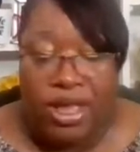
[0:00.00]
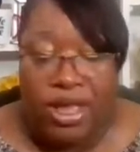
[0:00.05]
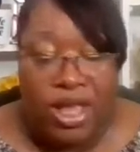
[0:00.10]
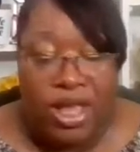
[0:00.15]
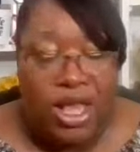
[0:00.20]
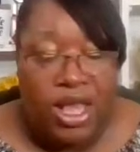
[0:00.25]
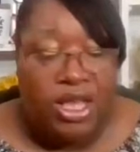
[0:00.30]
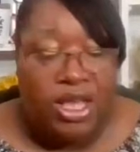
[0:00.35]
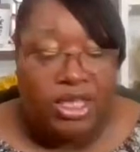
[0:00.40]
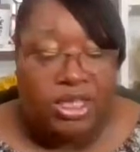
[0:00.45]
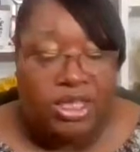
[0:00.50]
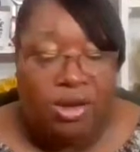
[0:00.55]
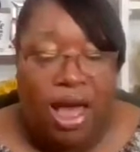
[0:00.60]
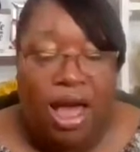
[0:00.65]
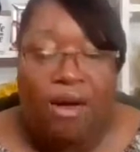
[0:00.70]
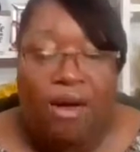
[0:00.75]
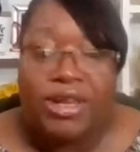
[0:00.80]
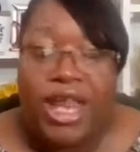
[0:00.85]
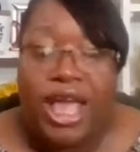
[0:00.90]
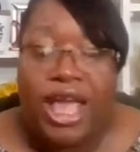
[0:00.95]
So our
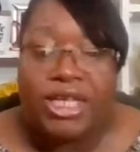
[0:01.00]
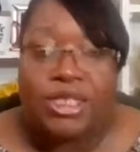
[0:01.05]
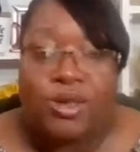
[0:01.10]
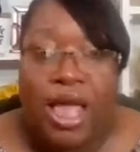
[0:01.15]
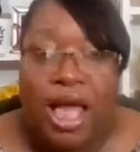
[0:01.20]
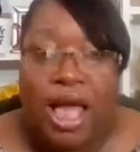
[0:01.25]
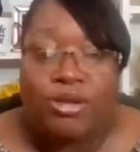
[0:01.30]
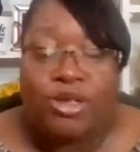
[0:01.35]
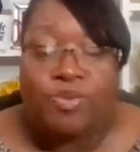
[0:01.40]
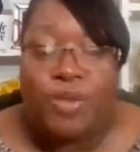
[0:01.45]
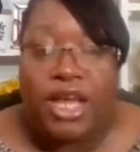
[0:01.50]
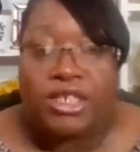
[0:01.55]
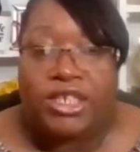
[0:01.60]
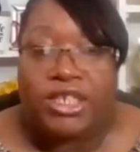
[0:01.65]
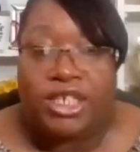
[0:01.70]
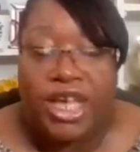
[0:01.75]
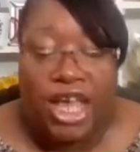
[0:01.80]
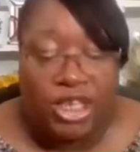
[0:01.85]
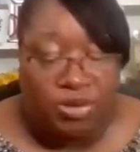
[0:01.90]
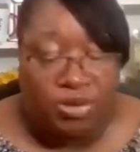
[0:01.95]
special
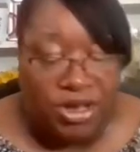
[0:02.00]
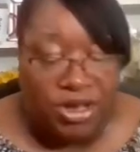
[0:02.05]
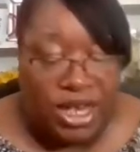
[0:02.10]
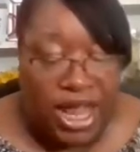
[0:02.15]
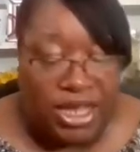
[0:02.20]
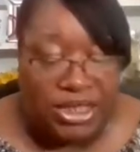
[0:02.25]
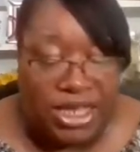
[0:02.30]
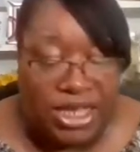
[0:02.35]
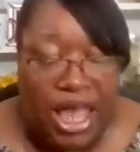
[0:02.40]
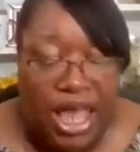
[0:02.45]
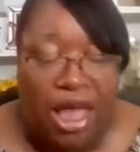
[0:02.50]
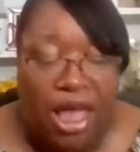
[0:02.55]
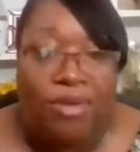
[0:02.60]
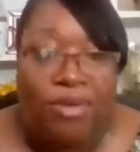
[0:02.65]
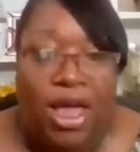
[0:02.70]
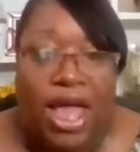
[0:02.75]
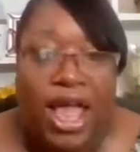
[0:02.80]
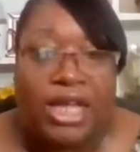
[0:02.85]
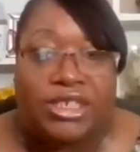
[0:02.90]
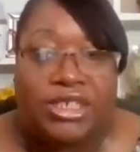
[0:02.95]
guest for next time will
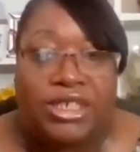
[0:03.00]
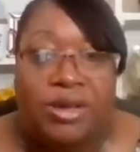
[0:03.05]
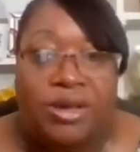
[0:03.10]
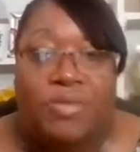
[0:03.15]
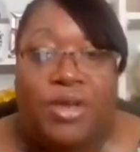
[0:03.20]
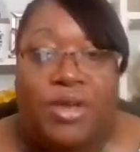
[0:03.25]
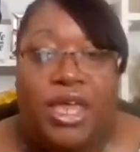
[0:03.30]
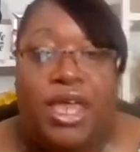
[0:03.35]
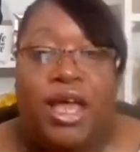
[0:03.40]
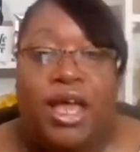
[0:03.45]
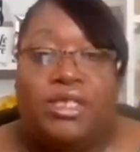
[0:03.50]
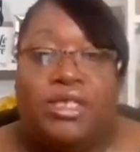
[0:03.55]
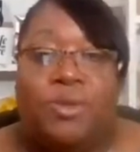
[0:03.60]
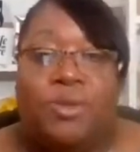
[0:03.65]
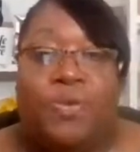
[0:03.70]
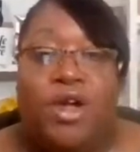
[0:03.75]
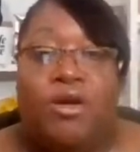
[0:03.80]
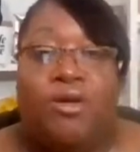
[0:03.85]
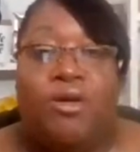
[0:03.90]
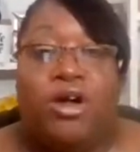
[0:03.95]
actually be a
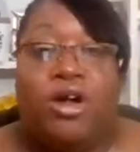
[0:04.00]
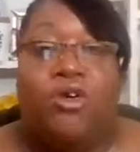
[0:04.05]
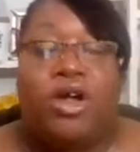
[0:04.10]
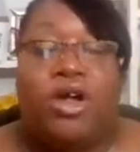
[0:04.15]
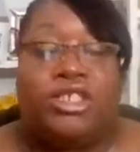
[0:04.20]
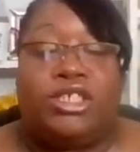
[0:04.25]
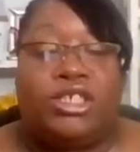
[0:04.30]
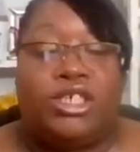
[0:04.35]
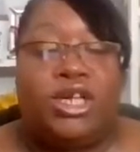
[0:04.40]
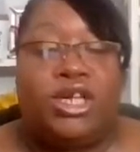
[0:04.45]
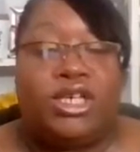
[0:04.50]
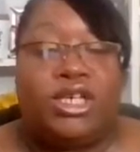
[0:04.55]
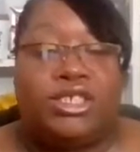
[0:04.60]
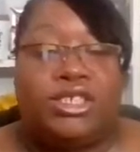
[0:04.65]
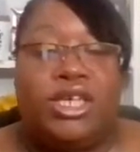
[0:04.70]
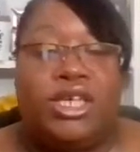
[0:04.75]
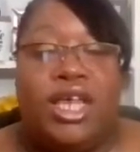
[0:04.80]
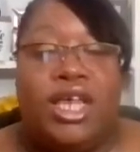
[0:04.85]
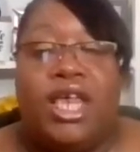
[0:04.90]
Superior Court judge.